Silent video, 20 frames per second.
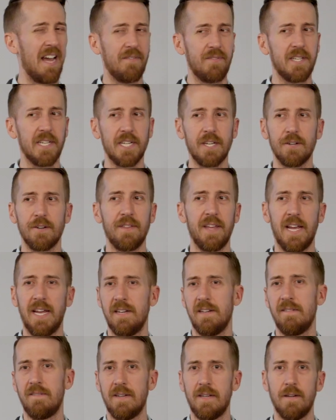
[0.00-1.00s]
have to hear the
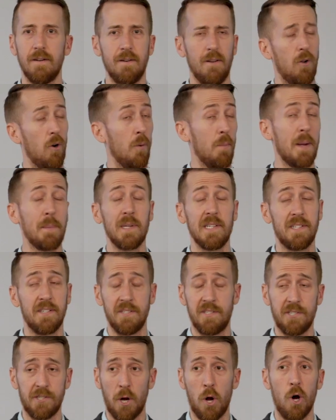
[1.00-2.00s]
end of it. Or maybe it's
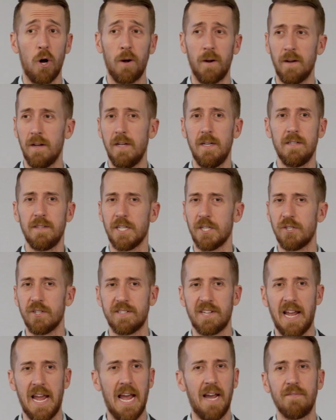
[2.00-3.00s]
a song that you
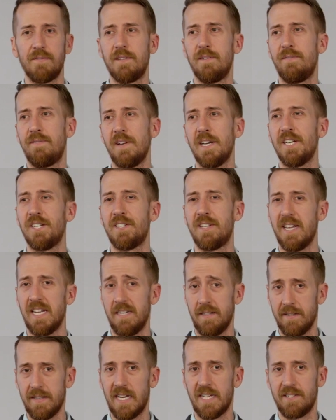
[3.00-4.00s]
just have to finish the
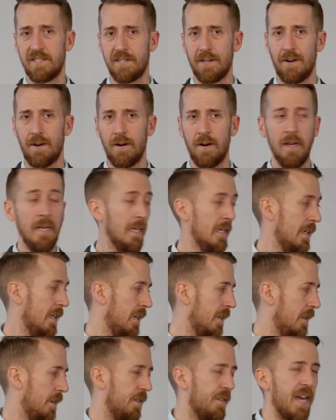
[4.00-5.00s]
end of that song.
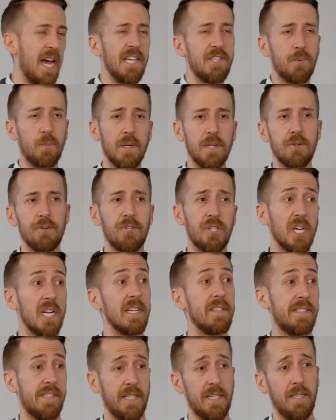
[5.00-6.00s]
That's what you're
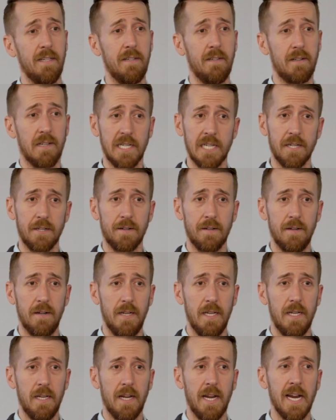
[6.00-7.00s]
chasing here.
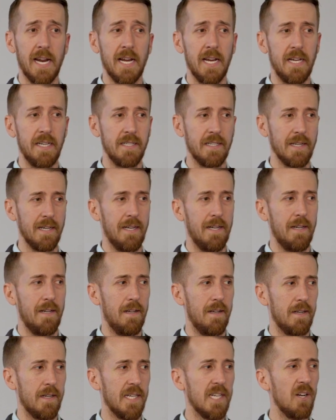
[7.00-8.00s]
And
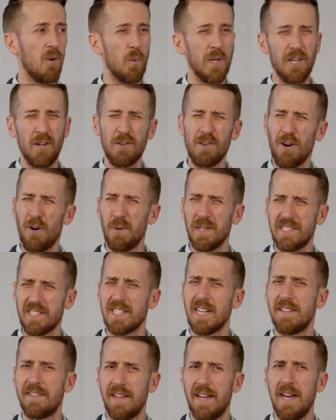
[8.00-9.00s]
you know, we don't
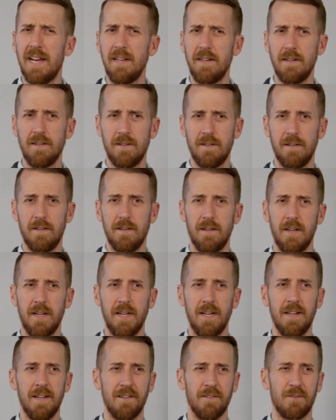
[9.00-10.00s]
always get that
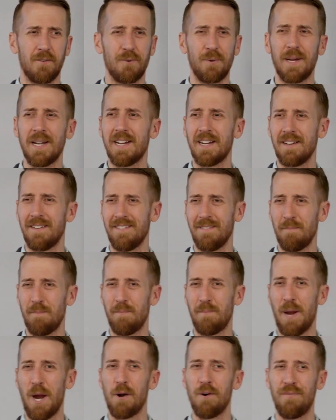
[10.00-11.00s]
in creating
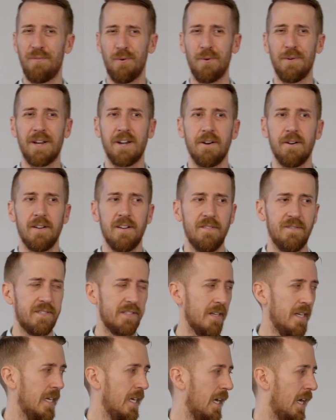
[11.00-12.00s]
powerful
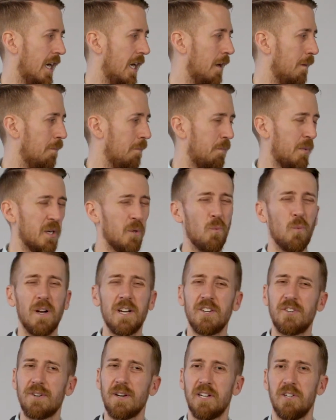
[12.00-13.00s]
narratives, um, but you
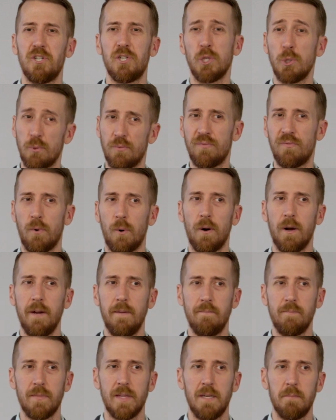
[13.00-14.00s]
want to try to shoot for
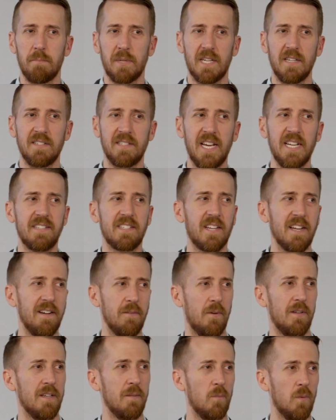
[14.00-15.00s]
it because that's
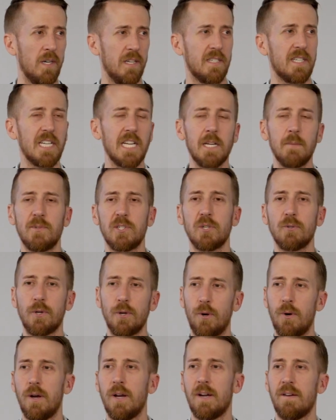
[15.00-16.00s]
kind of what keeps you
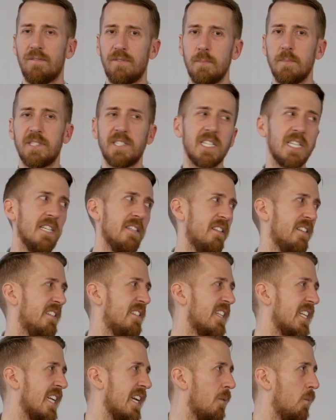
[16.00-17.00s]
going from scene to
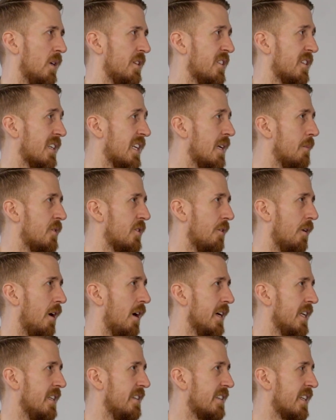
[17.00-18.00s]
scene and what keeps your
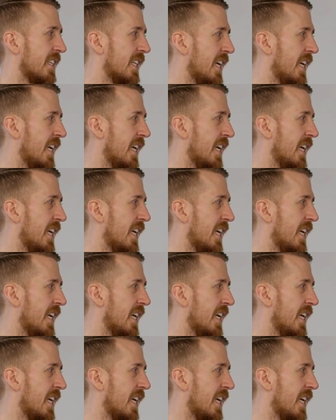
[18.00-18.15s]
audience